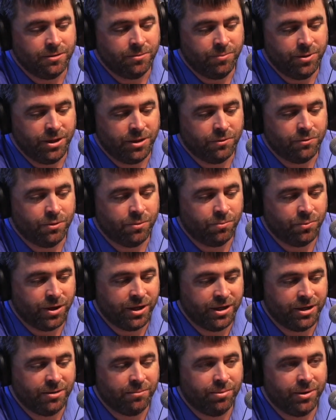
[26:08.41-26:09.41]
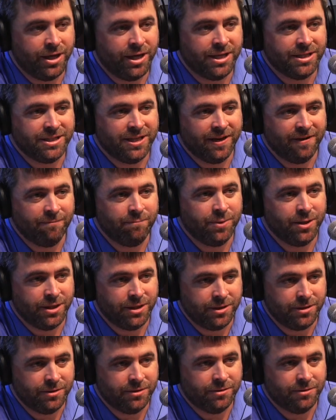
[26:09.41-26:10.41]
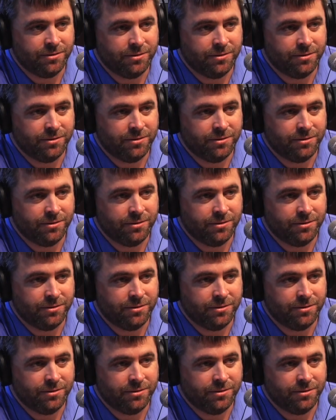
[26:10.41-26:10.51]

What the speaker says: be incorporated in the plans have been